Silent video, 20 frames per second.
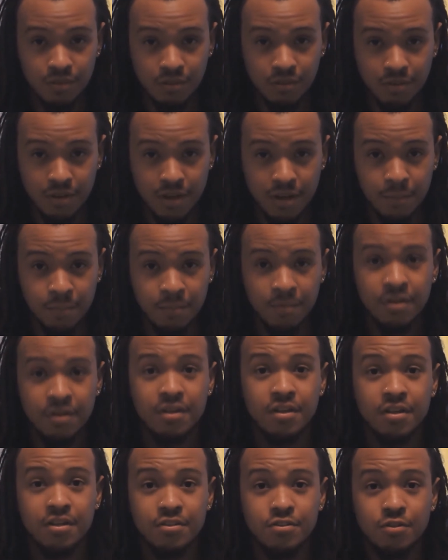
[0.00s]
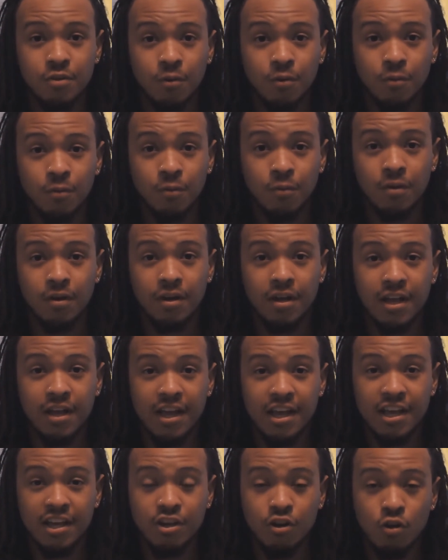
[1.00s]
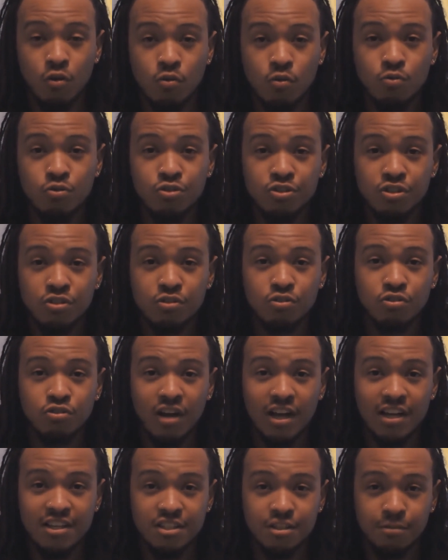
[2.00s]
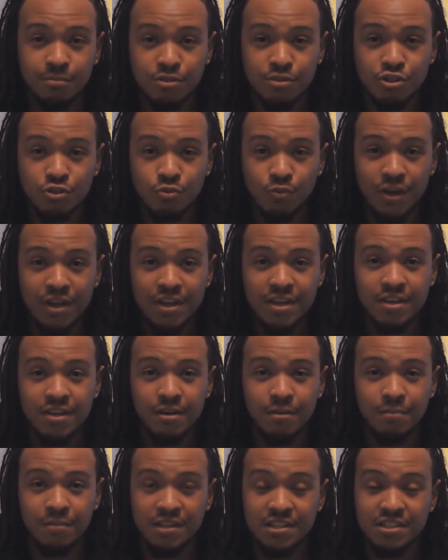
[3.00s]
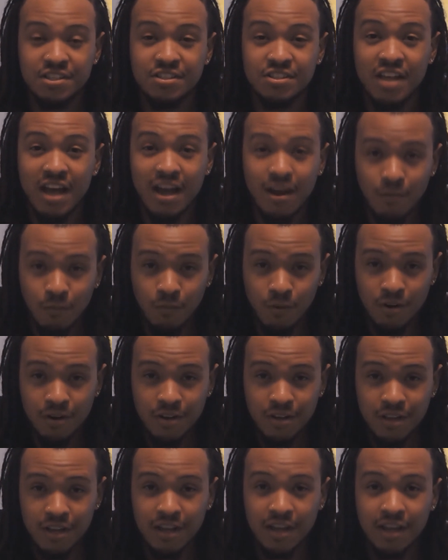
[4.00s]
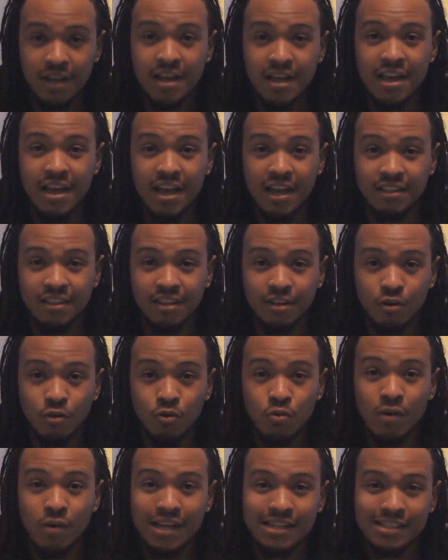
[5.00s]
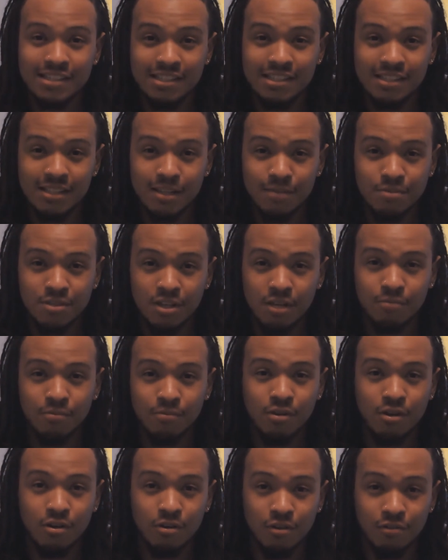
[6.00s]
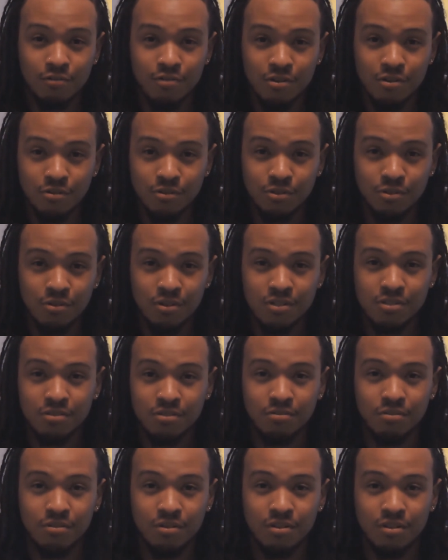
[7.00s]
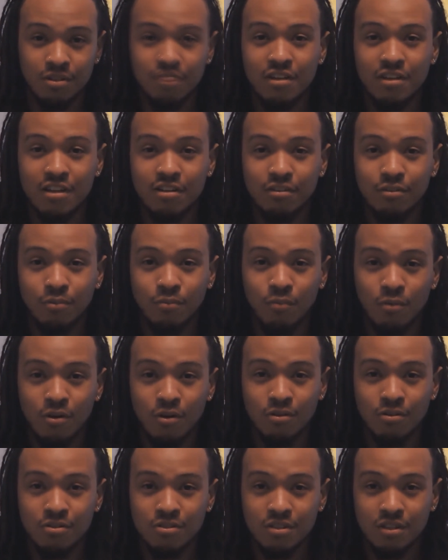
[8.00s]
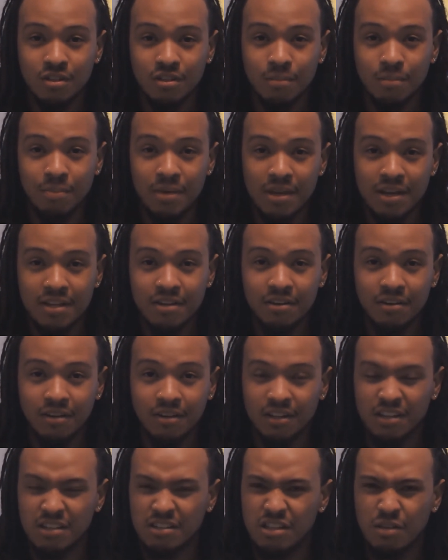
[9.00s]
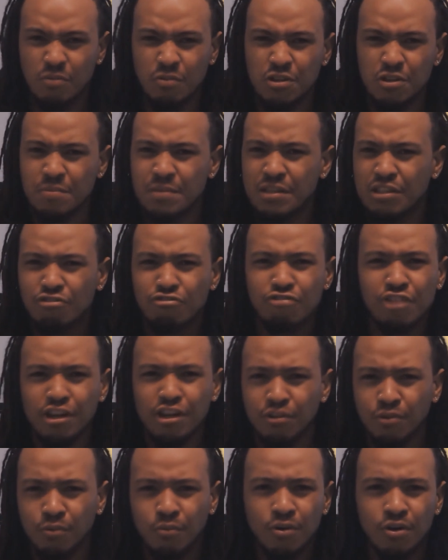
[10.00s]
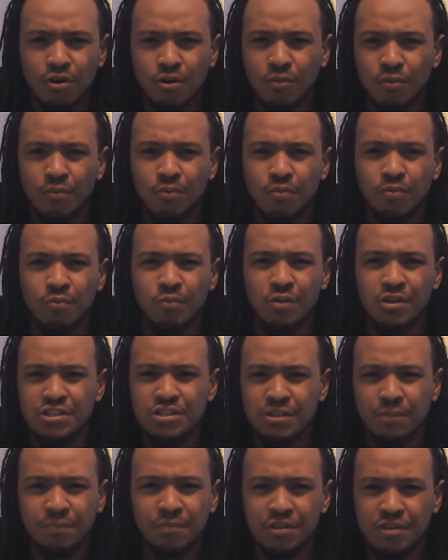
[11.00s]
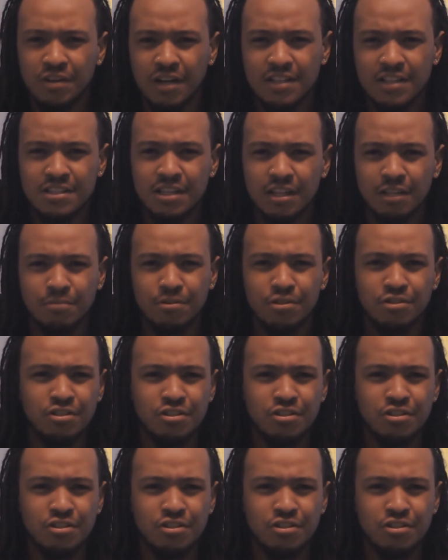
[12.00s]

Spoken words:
Okay? So Goku still tries to persuade him, and it's not working. And then Goku actually slips up, well, if you don't do this, the fate of the world is depending on it. And he's like, what do you mean the fate of the world? What is something you're not telling me?